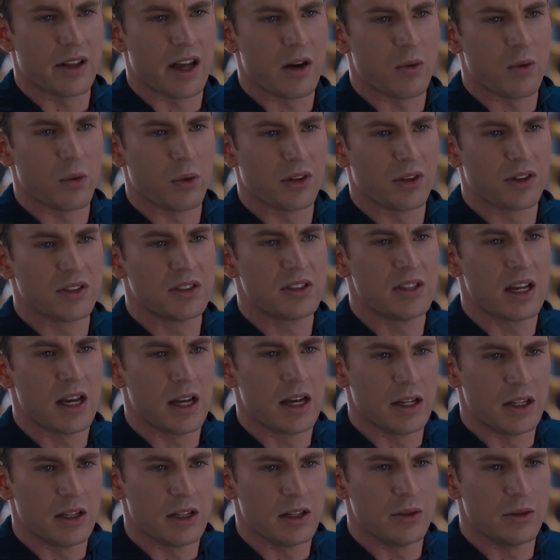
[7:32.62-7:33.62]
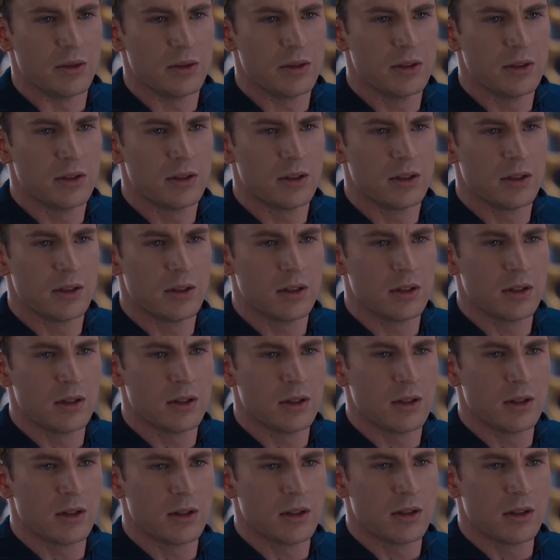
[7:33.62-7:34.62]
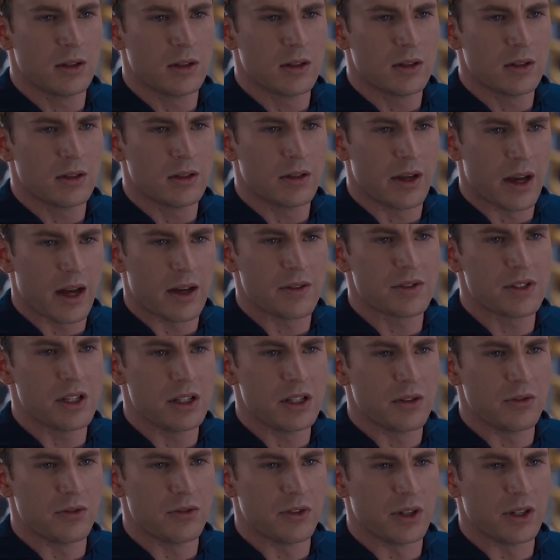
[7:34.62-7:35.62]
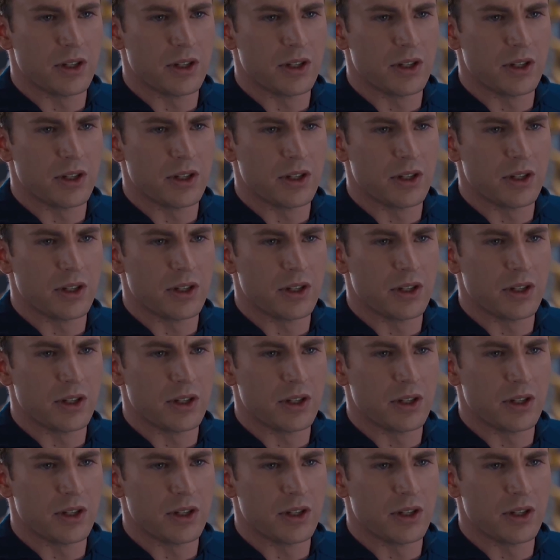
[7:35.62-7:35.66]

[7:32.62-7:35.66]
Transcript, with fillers: is one of the most beloved M C U heroes.